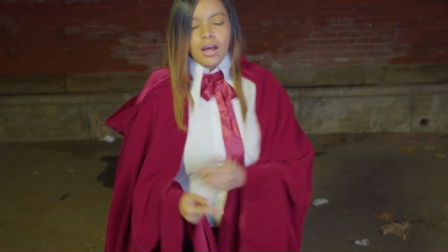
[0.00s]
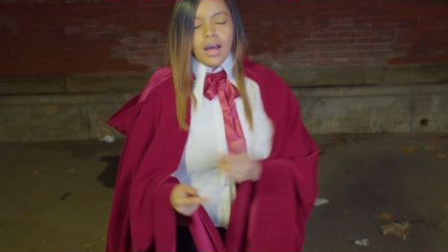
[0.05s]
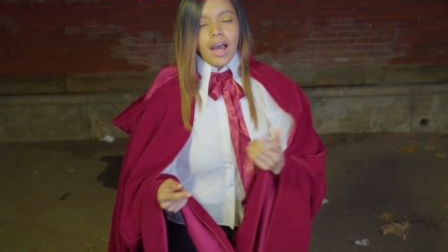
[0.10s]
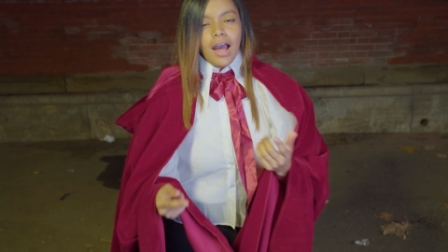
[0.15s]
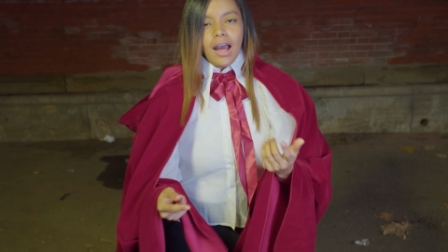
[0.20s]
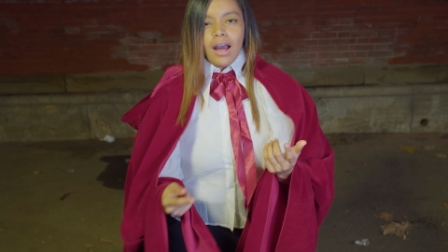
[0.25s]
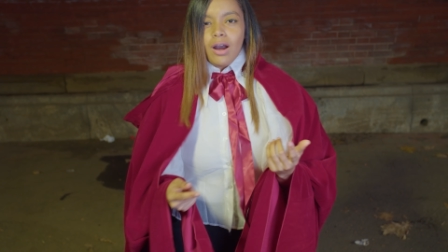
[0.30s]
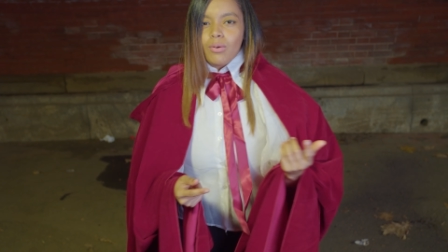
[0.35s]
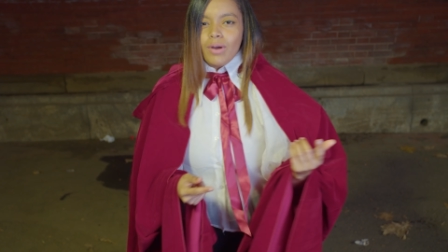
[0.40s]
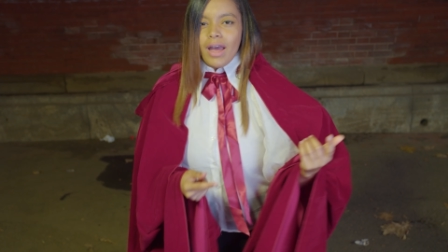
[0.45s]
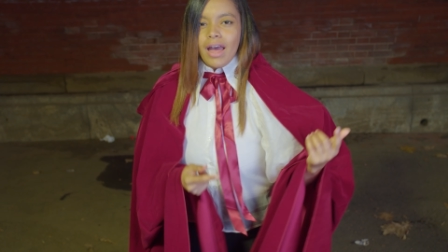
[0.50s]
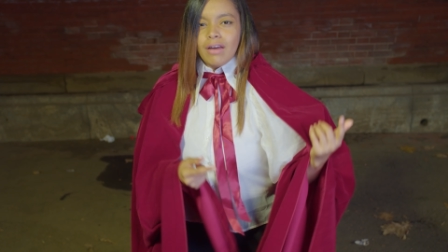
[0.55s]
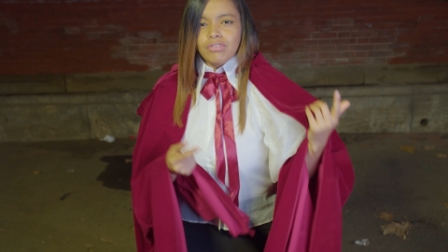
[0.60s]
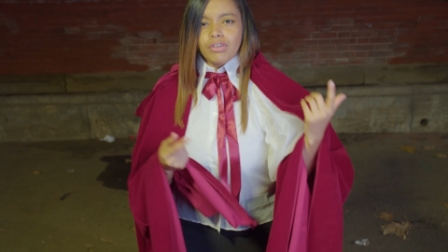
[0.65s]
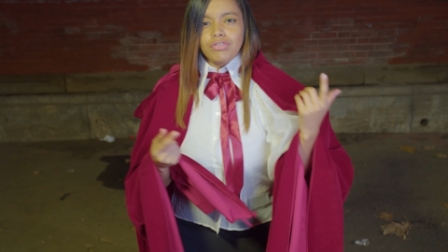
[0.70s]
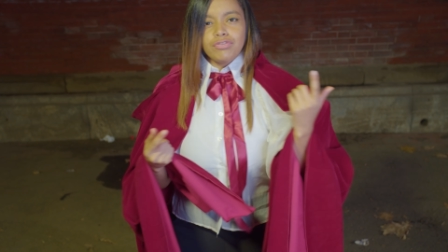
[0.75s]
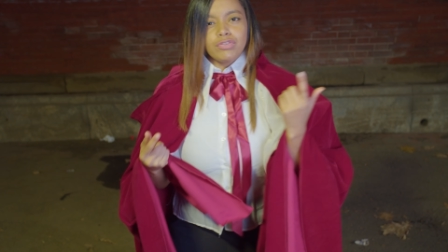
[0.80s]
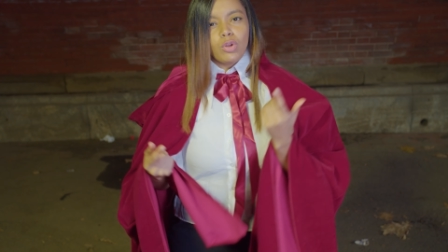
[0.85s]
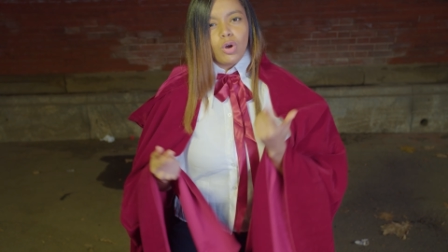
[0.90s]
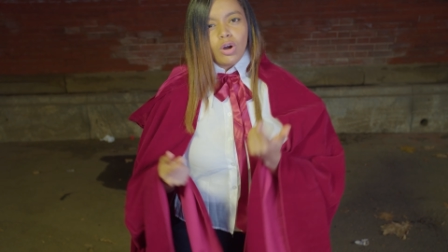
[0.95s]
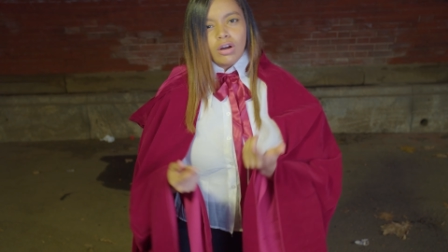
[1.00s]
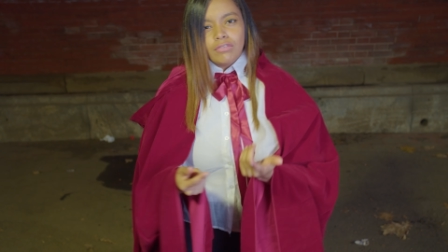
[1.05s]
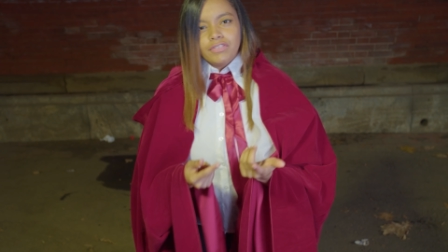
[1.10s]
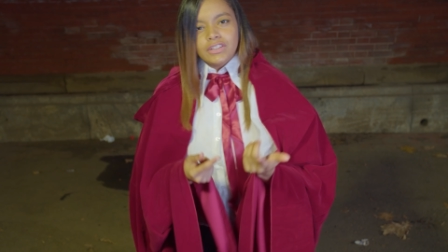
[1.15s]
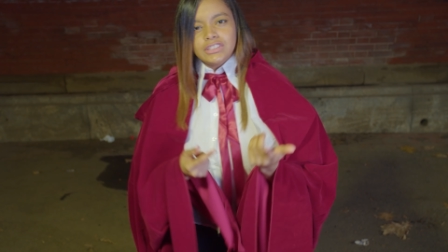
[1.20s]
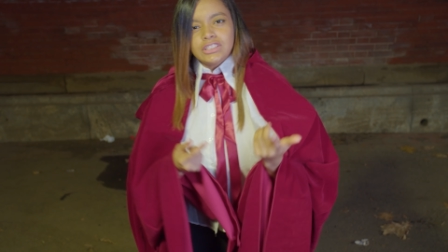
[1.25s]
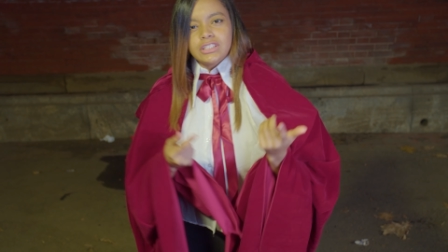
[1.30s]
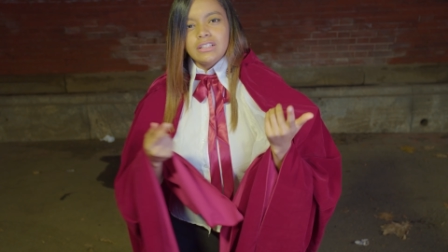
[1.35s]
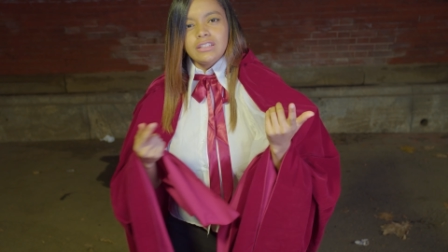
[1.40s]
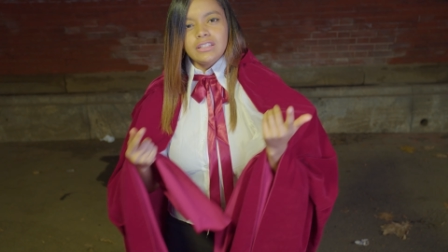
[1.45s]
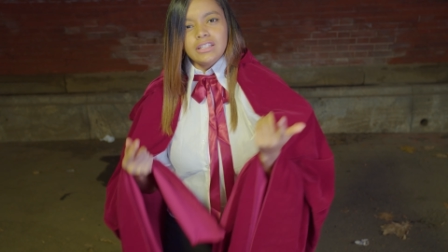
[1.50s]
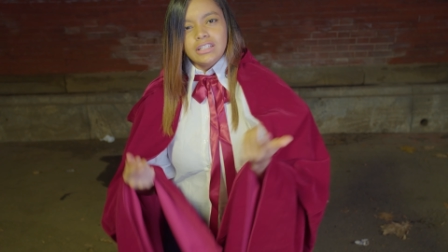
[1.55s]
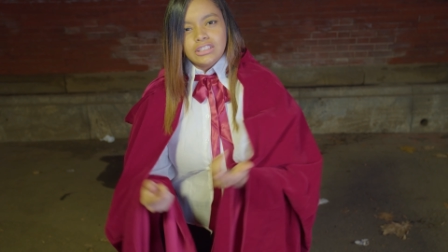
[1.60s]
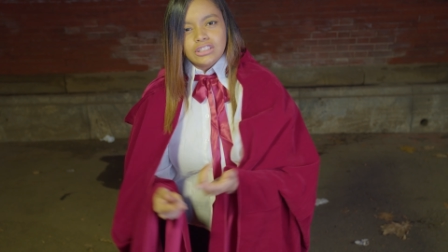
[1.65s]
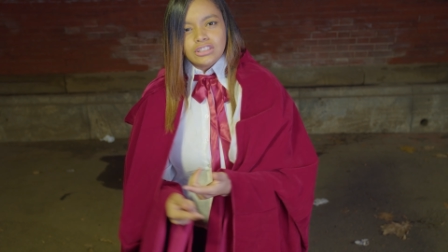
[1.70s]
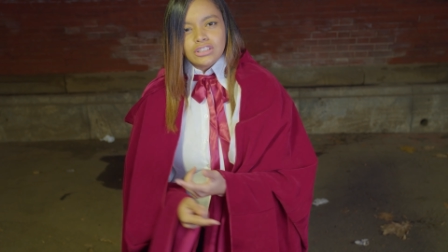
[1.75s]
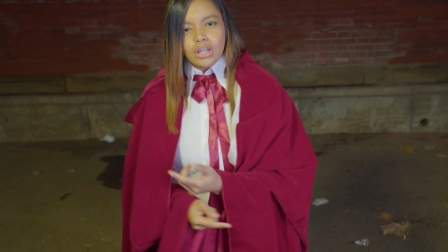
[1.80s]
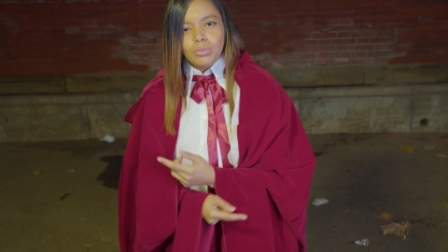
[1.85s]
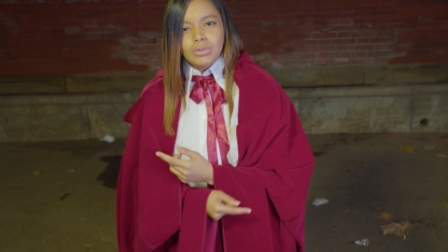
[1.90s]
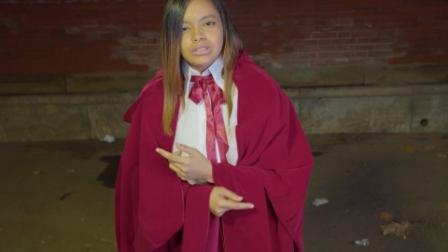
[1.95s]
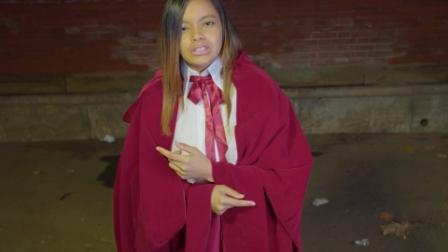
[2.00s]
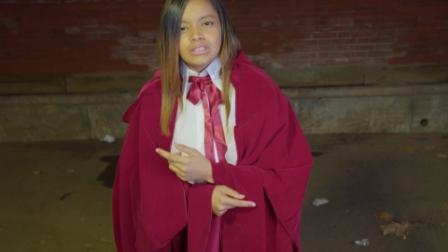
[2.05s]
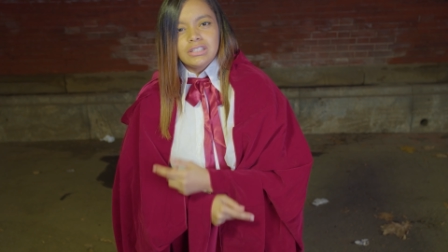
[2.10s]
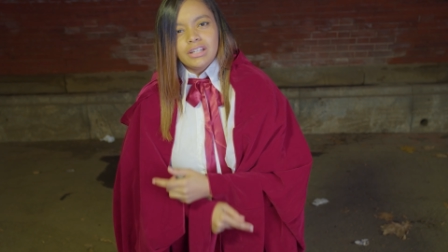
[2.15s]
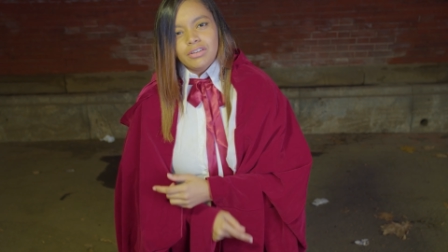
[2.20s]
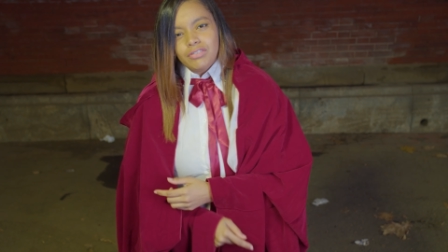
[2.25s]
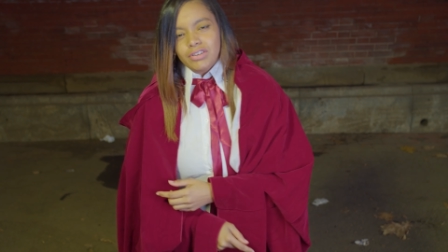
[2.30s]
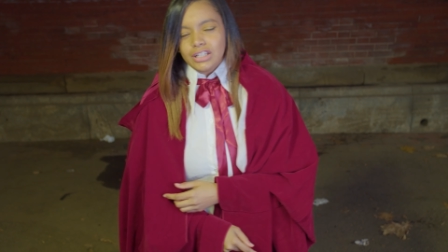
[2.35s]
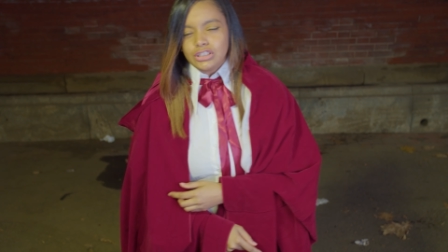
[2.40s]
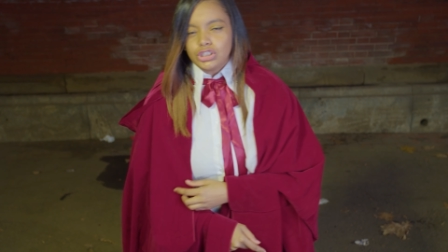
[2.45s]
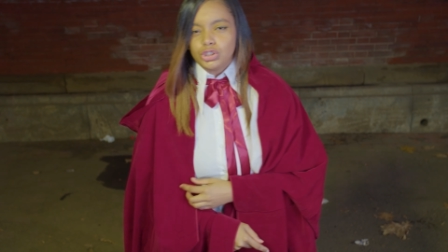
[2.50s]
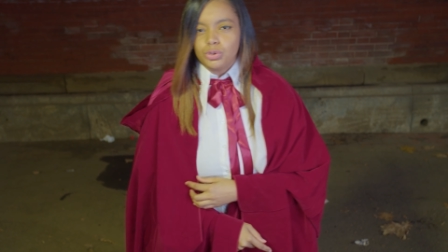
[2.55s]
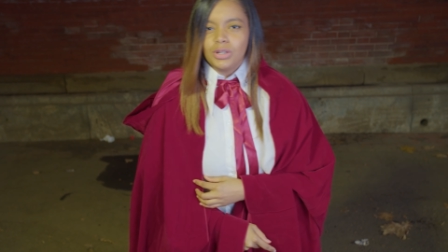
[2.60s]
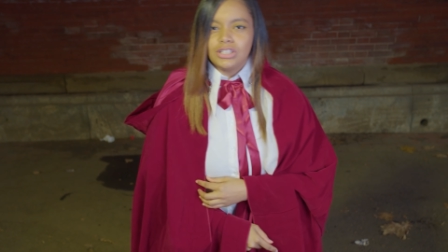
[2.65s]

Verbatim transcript: I don't have a flaw visually, so it's clearer that you